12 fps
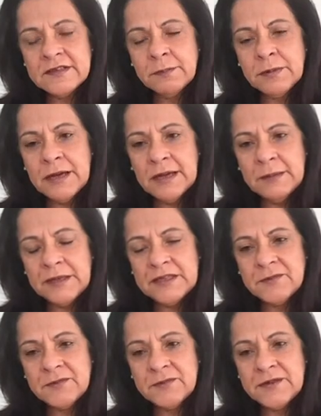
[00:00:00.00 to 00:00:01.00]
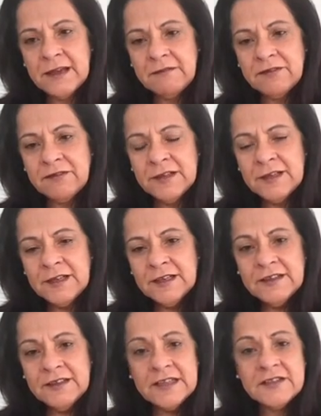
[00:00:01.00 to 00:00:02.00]
the supply base we have.
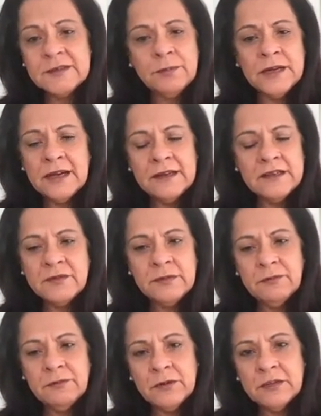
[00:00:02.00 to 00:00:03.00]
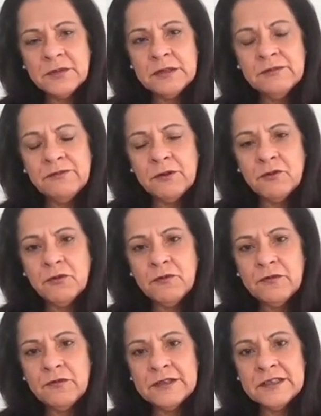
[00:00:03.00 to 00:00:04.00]
They're suppliers we worked with for
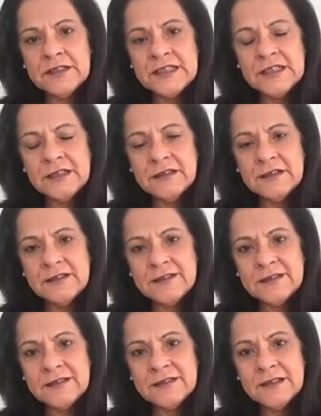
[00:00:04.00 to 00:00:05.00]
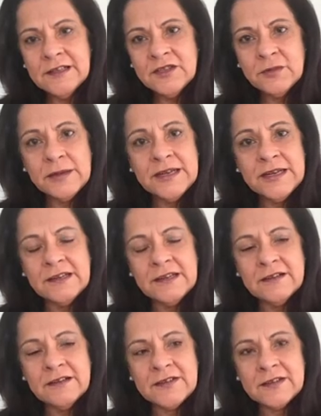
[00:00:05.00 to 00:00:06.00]
over 30 years, 20
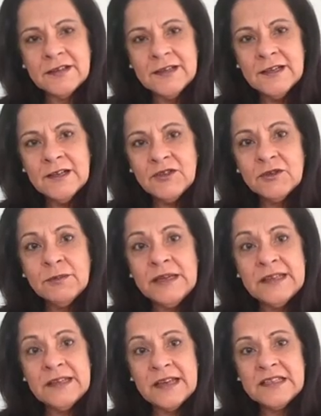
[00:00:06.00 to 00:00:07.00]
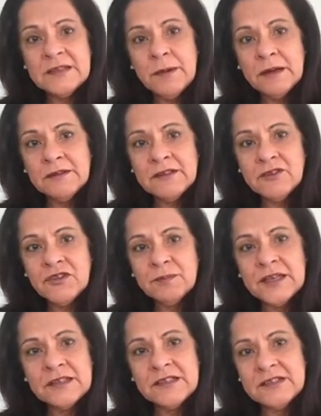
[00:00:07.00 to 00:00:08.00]
years. To me, that is
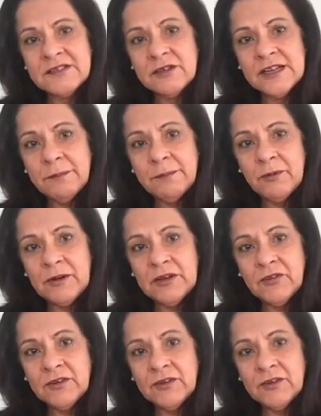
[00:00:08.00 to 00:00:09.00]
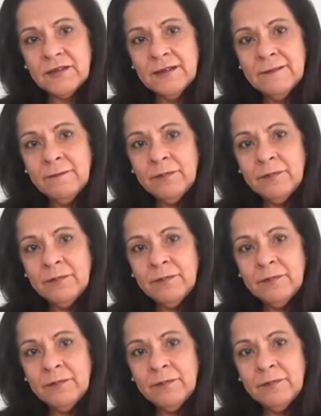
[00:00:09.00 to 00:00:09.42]
partnership, that is collaboration.